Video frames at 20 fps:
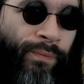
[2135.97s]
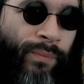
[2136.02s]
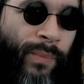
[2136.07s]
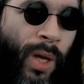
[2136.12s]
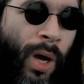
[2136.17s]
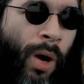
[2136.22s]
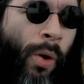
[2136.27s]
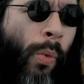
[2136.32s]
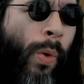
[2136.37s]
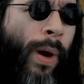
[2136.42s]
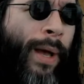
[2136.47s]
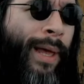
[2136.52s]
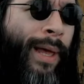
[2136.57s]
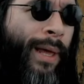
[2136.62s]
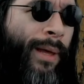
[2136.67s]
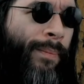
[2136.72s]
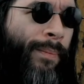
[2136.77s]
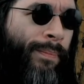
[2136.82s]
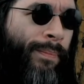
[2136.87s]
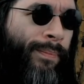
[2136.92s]
aware,
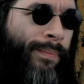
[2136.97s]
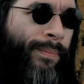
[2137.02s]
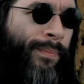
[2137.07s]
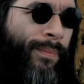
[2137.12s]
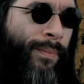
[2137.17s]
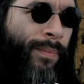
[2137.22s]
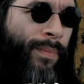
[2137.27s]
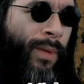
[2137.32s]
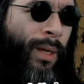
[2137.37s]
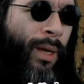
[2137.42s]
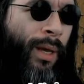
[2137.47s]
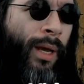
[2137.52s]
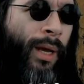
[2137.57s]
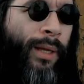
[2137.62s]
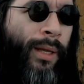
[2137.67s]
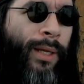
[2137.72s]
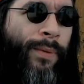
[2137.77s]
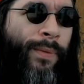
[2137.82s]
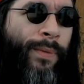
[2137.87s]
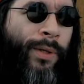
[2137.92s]

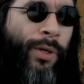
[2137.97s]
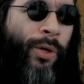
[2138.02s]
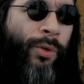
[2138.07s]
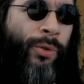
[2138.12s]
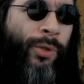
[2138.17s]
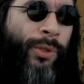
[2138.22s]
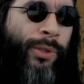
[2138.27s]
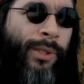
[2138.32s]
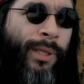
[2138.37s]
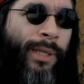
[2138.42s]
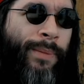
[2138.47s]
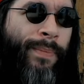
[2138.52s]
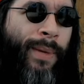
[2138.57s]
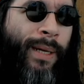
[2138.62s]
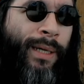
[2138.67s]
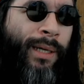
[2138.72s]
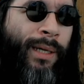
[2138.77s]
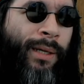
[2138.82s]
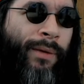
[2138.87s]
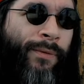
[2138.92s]
and they were consciously
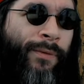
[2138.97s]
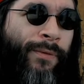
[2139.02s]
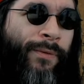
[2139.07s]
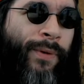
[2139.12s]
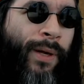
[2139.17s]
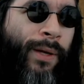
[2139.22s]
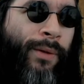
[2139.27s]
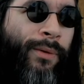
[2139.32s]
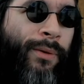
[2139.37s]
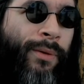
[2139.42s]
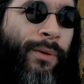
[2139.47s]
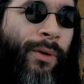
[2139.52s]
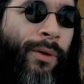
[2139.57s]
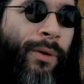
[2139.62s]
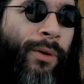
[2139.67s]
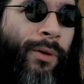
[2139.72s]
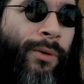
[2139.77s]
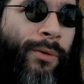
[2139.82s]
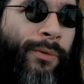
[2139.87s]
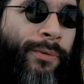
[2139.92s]
making fun
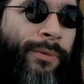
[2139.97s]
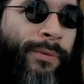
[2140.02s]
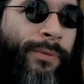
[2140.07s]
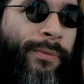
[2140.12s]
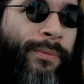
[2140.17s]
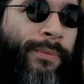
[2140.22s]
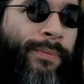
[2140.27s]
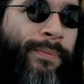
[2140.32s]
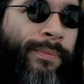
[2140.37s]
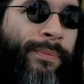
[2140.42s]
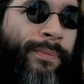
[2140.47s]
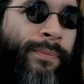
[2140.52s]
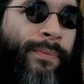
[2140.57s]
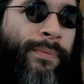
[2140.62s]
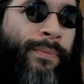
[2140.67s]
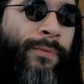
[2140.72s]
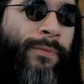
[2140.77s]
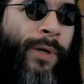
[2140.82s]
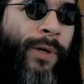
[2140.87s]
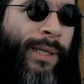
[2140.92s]
of
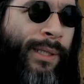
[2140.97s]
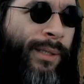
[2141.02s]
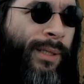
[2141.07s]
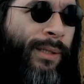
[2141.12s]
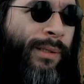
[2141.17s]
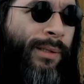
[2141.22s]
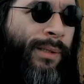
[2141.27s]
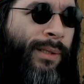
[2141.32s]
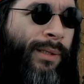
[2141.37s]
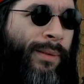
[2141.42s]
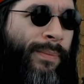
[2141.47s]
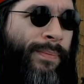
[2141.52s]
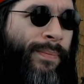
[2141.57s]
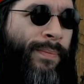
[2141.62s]
racists.